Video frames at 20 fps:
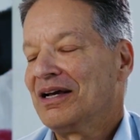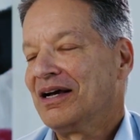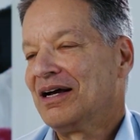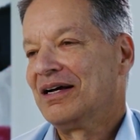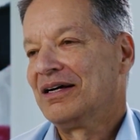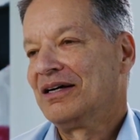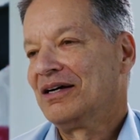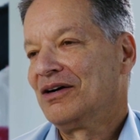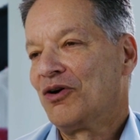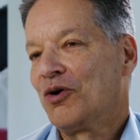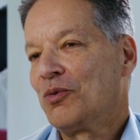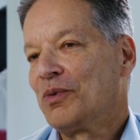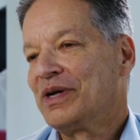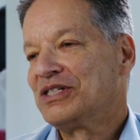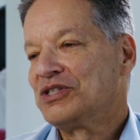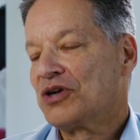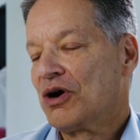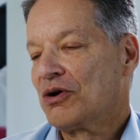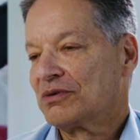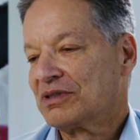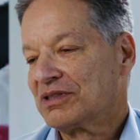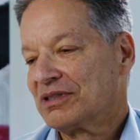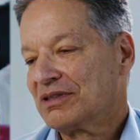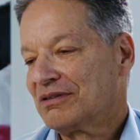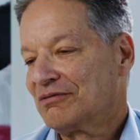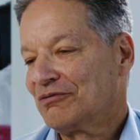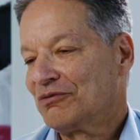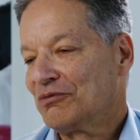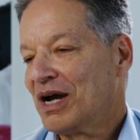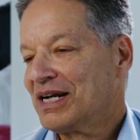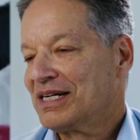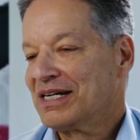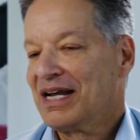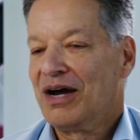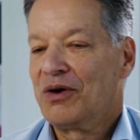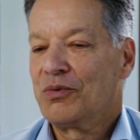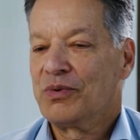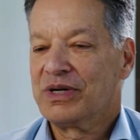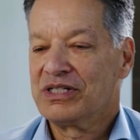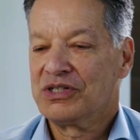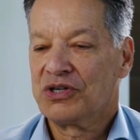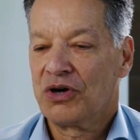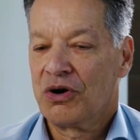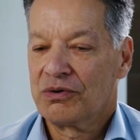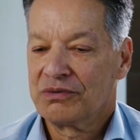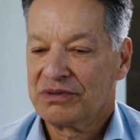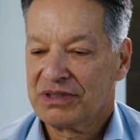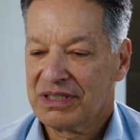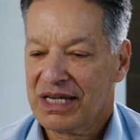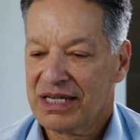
or we don't. Right now we don't,